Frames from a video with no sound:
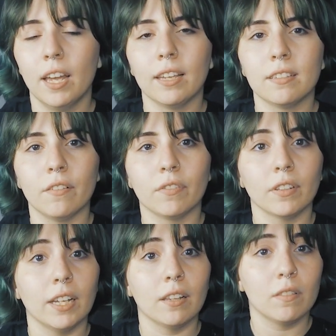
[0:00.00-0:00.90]
except for
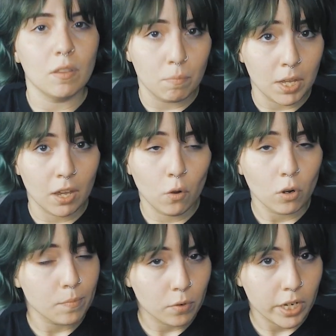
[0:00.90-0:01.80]
like the big
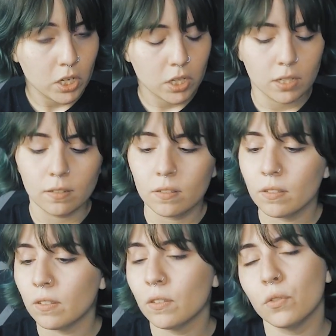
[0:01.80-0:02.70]

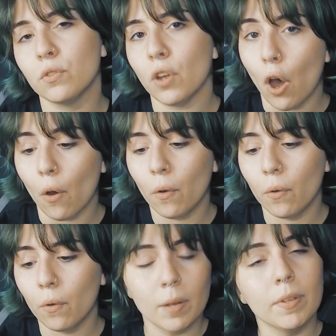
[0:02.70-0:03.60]
corporations. So
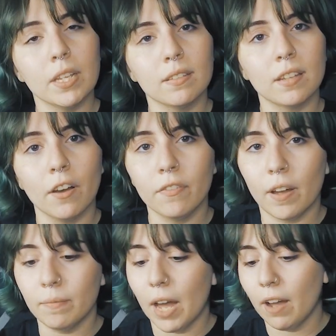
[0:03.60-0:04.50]
some of this stuff
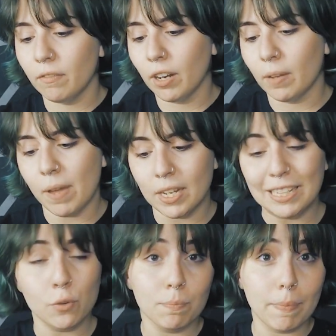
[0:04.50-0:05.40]
I'm not
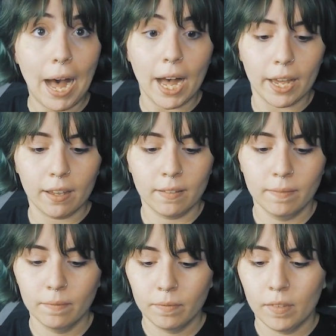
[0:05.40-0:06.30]
recommending you buy
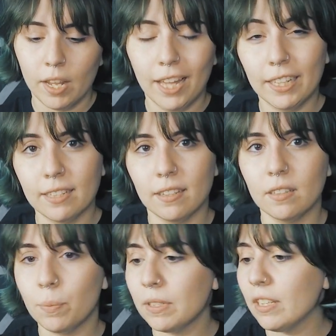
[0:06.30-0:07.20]
unless
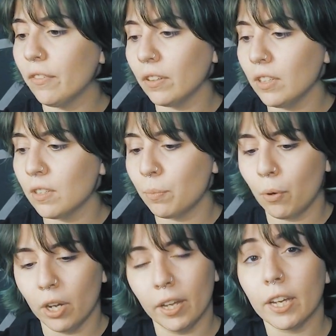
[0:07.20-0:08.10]
it's specifically
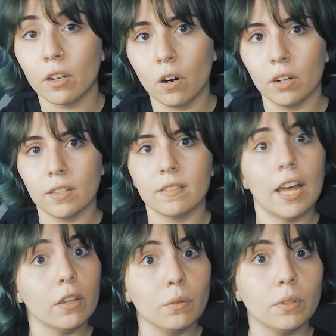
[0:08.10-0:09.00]
supporting like an artist
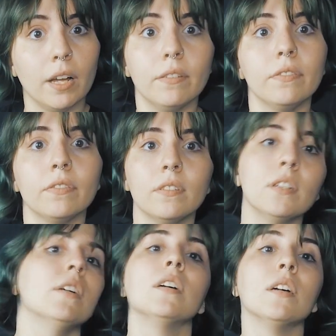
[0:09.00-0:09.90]
that you love.
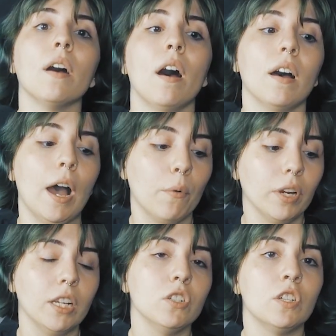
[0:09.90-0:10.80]
I
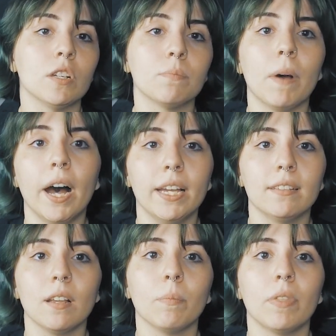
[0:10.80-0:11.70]
wouldn't just buy
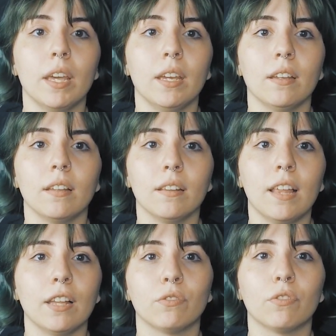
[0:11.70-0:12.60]
something
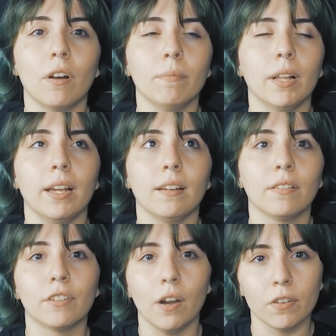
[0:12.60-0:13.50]
that's from like
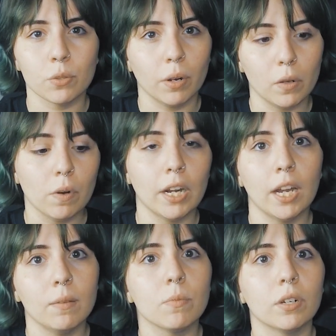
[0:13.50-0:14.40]
Forever 21
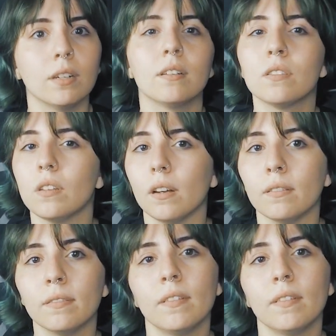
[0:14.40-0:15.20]
anymore. So